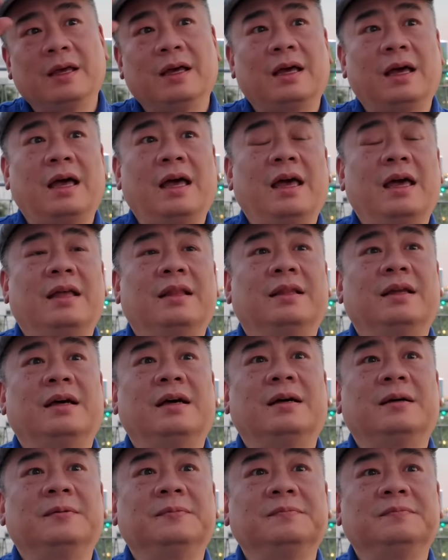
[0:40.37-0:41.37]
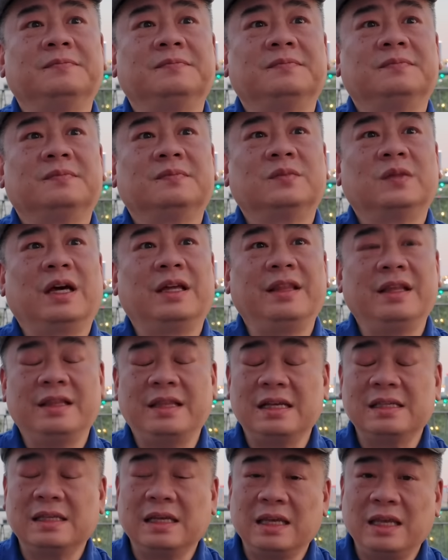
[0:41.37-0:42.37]
and I think
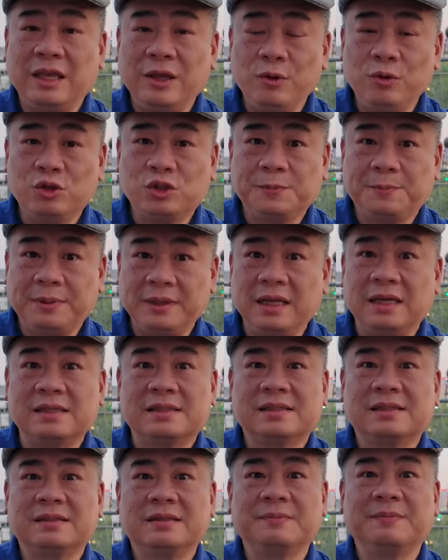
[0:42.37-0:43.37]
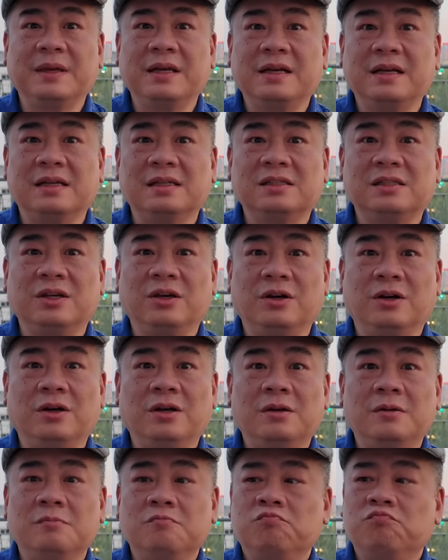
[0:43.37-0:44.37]
that's a huge plus because you're
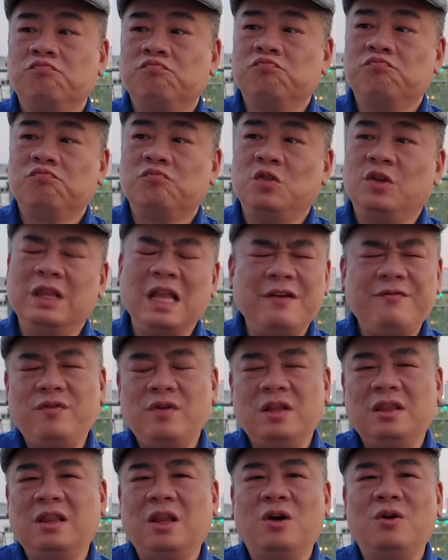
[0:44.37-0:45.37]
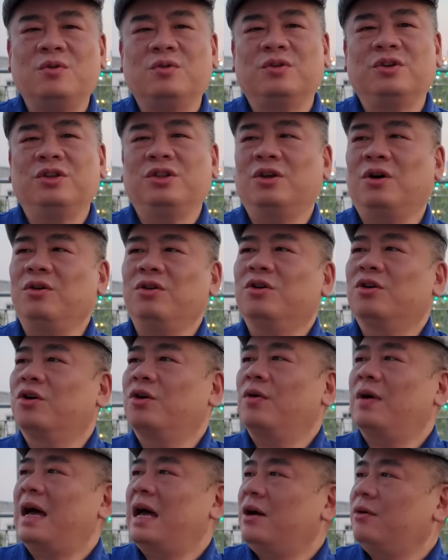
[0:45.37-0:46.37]
never alone. You know, you
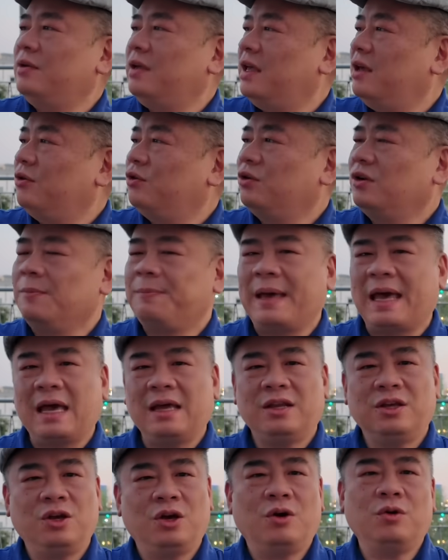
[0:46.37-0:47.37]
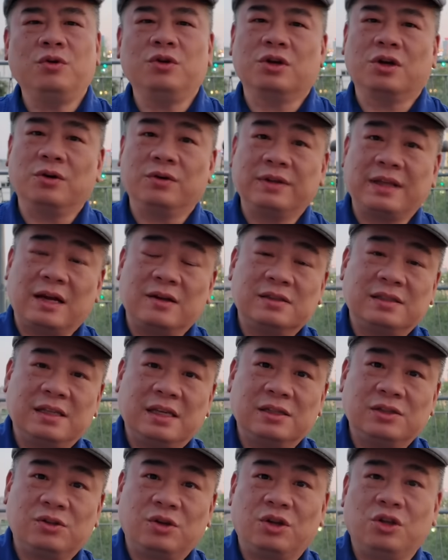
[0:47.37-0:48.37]
go out here to the patio, you go
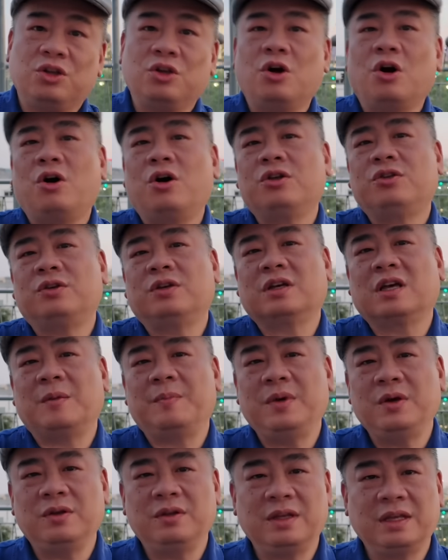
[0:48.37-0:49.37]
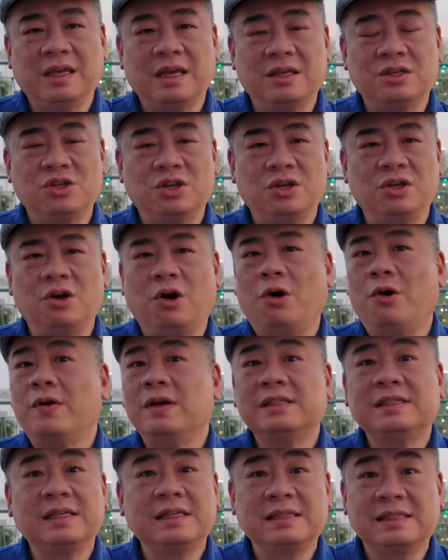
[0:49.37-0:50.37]
downstairs to the yard, to the community kitchen. You
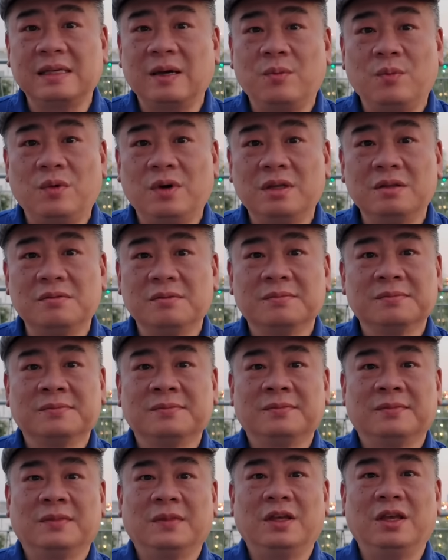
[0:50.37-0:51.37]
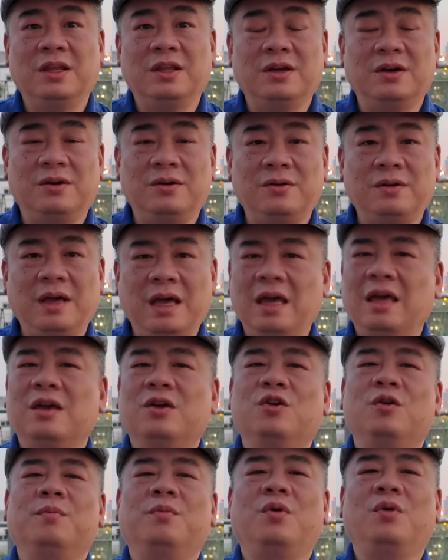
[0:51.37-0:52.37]
always see someone. You know, hey,
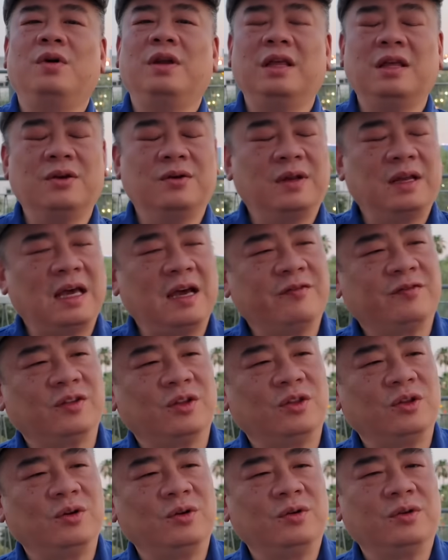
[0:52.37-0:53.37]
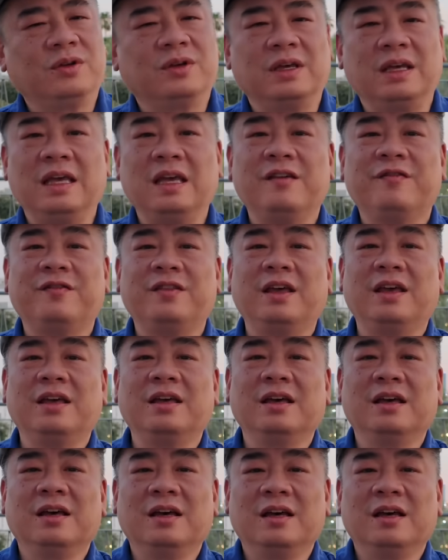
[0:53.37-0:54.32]
good morning, good afternoon, good evening.